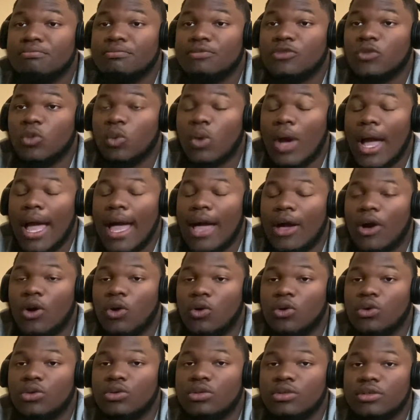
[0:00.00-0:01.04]
Wow.
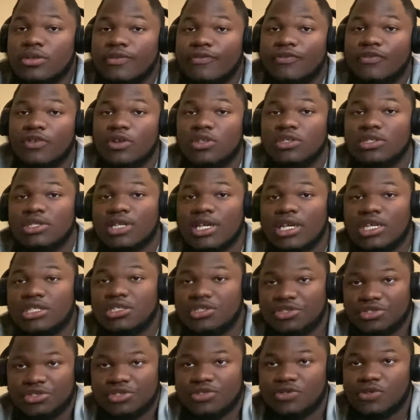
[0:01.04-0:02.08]
First catch
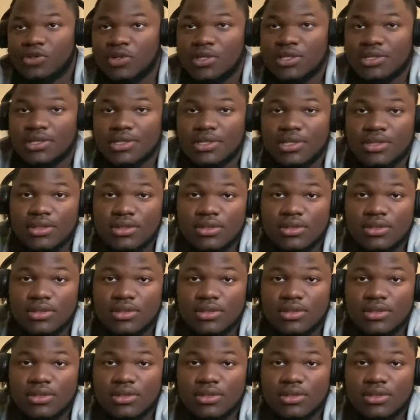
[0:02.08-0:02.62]
is crazy.